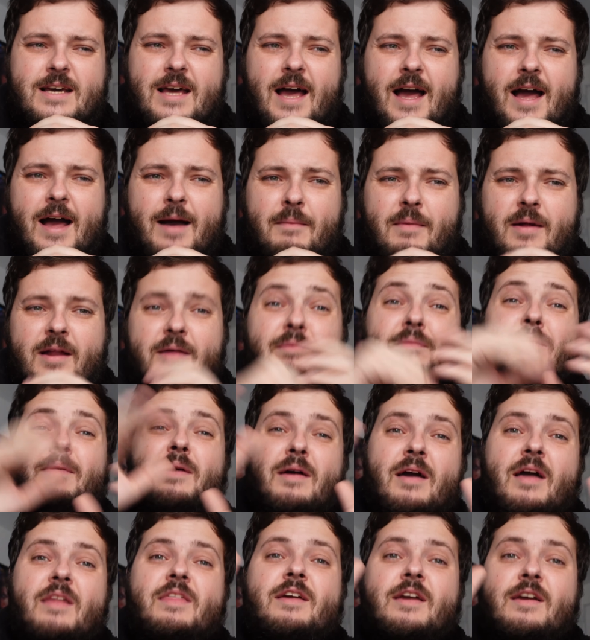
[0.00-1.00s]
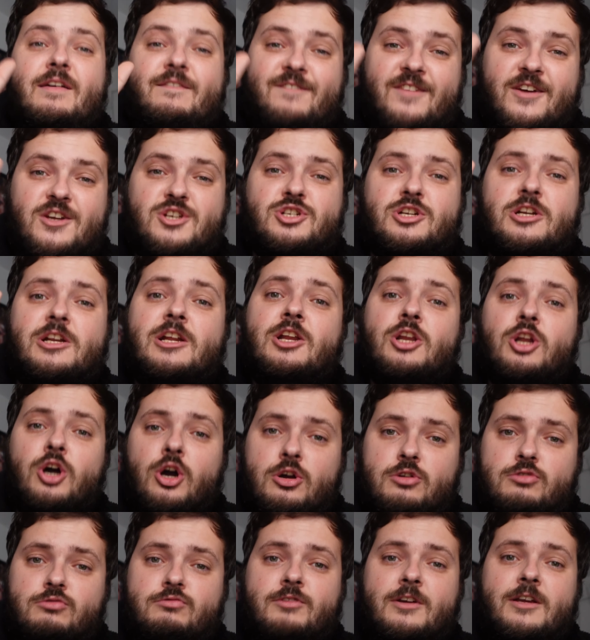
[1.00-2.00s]
I think it visually
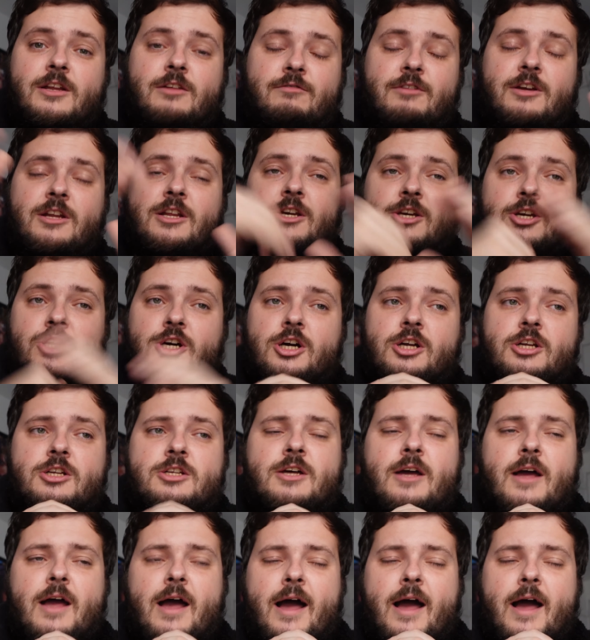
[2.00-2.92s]
looked really, really good.